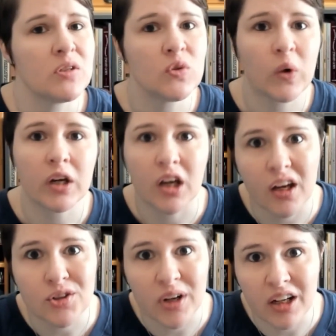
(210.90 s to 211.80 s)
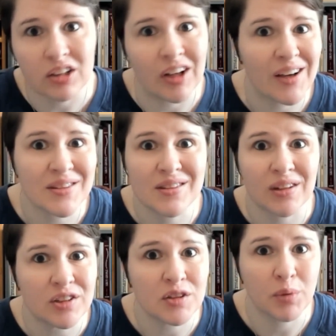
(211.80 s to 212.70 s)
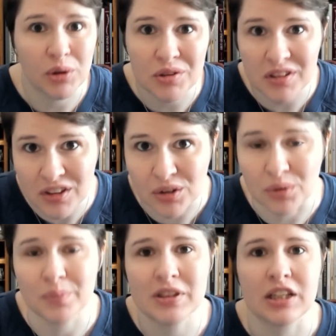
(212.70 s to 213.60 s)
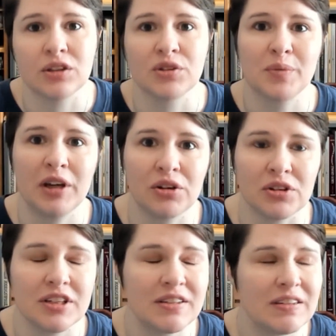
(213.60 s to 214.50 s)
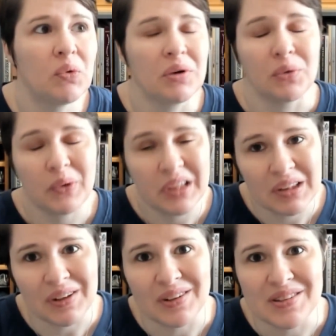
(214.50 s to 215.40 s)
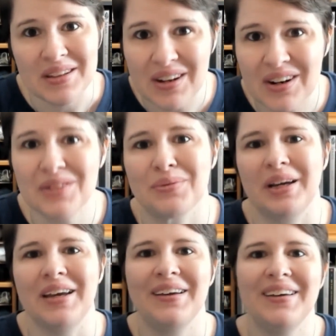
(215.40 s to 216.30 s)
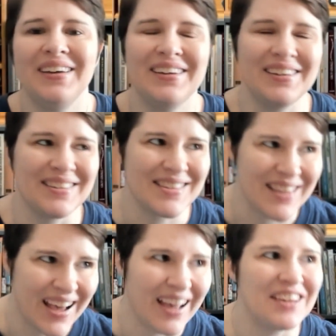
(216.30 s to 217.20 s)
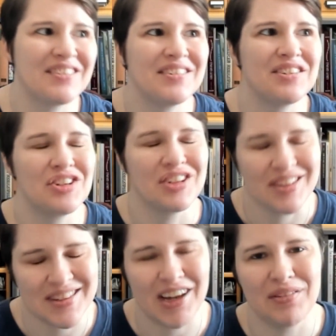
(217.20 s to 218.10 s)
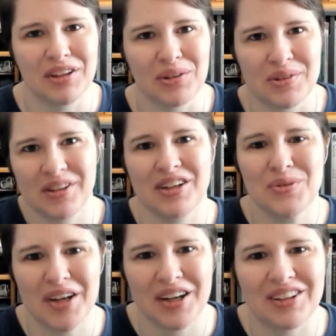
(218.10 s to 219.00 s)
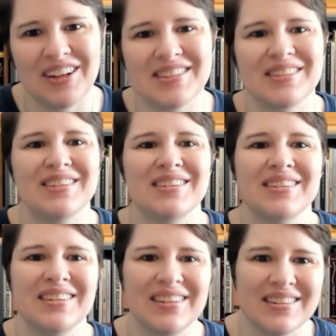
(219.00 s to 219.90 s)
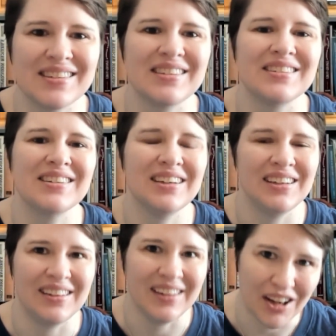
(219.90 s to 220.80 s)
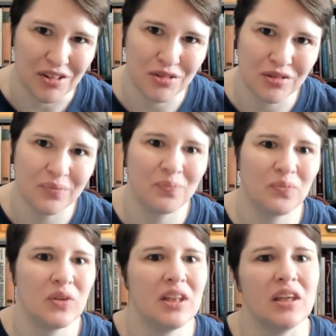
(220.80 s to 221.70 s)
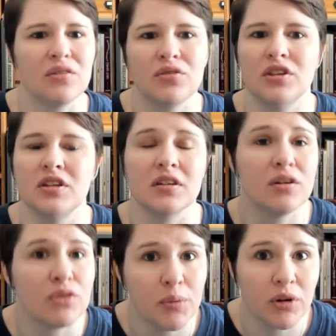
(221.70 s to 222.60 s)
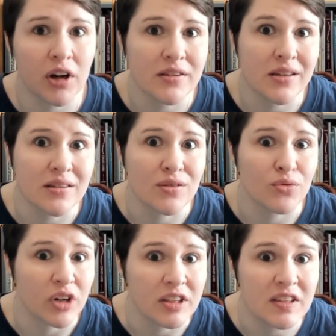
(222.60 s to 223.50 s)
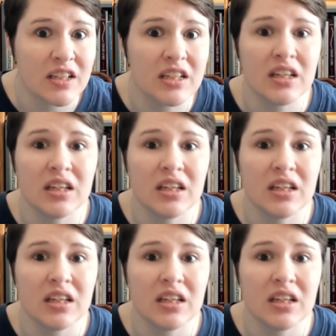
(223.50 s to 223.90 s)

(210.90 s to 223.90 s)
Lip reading: is what contract clauses are supposed to do, set those boundaries. What we learned the hard way is that just having those contract clauses isn't enough. If the delivery process is fuzzy,